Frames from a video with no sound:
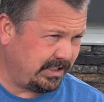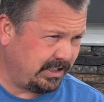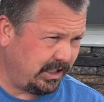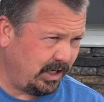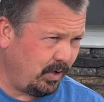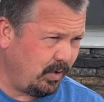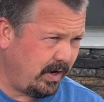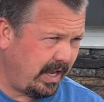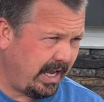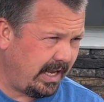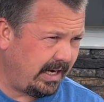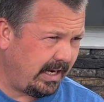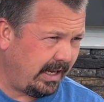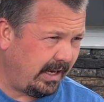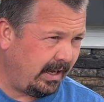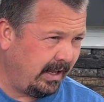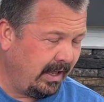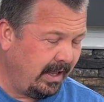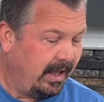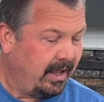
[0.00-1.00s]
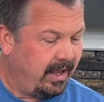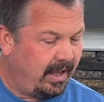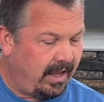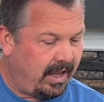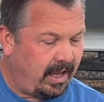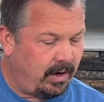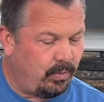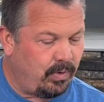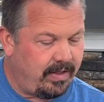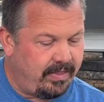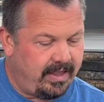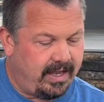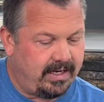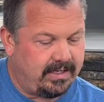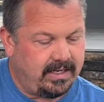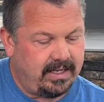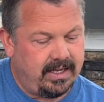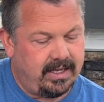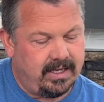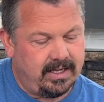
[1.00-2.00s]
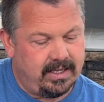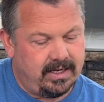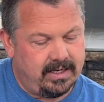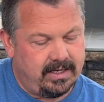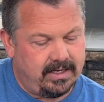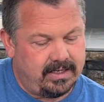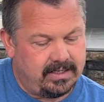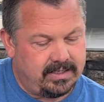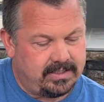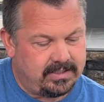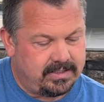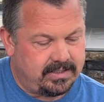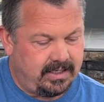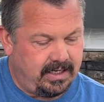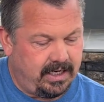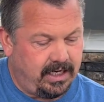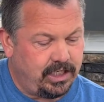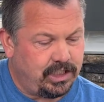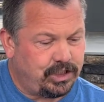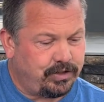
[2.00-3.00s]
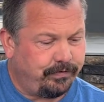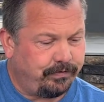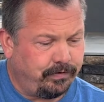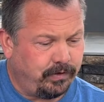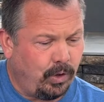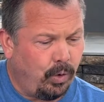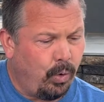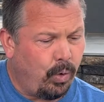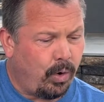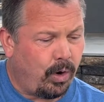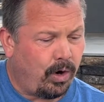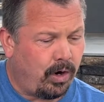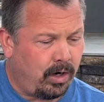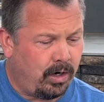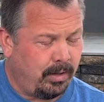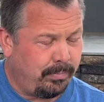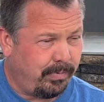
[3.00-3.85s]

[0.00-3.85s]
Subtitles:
locating. And what they did is each floor,